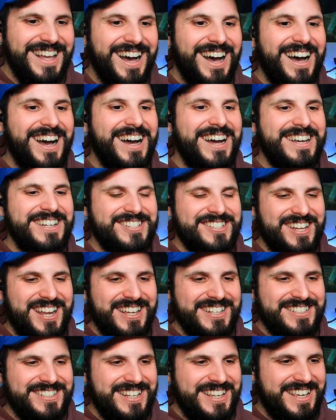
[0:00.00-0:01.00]
nice oh,
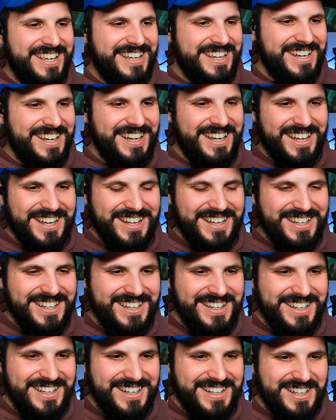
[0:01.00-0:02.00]
idea.
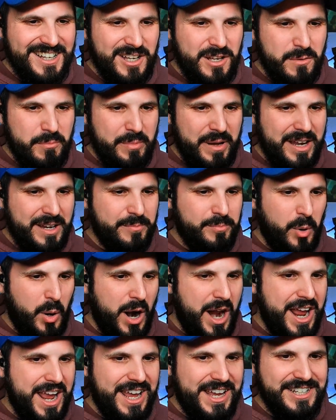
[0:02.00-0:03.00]
Oh, no. Big
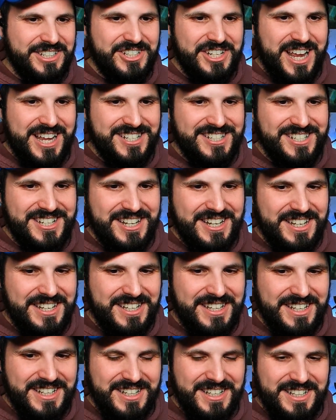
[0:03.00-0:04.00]
brain, Jesse.
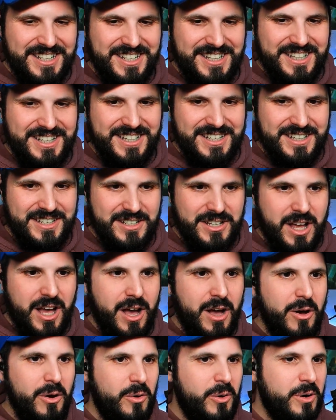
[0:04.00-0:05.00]

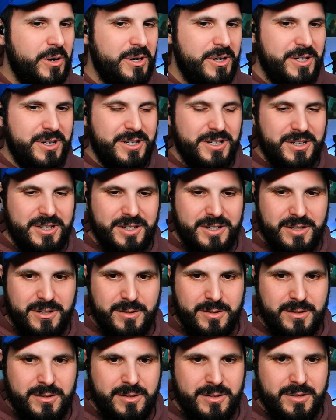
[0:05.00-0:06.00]
No!
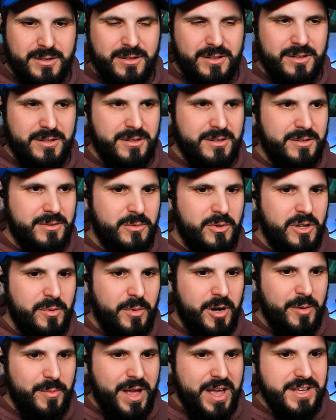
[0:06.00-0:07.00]
We're the
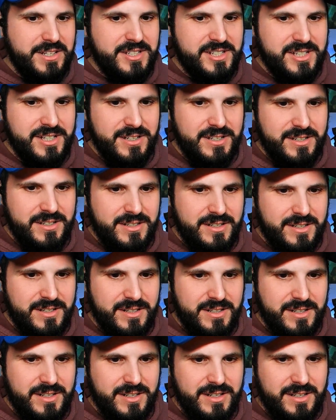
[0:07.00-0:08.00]
mermaids.
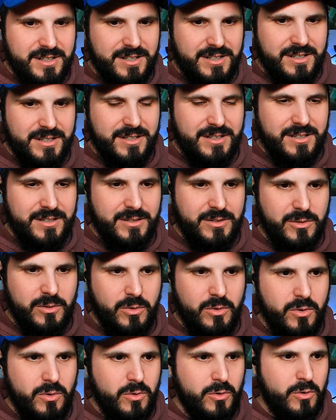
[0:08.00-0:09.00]

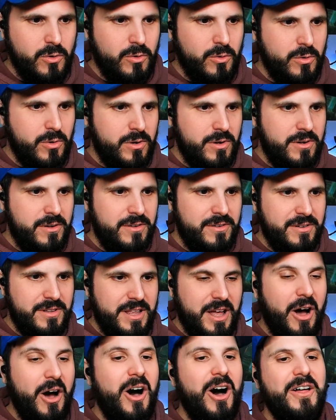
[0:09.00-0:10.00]
Ooh.
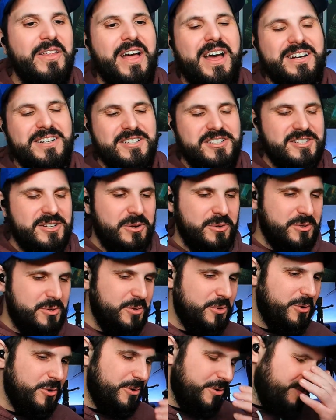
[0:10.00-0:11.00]
Oh, that is so
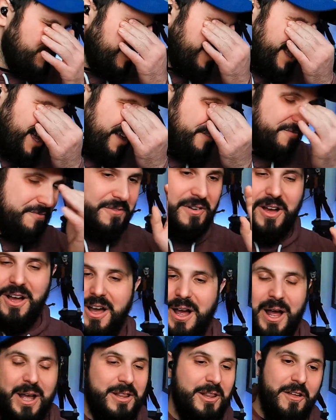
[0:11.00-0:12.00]
cool. I
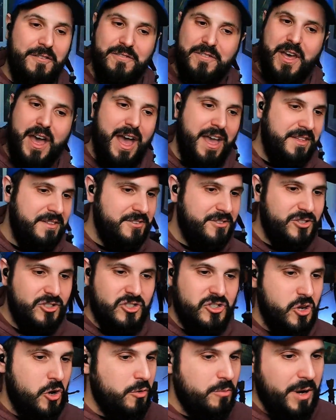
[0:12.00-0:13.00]
I love that
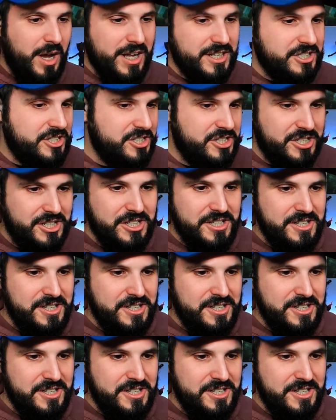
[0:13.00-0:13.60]
so much.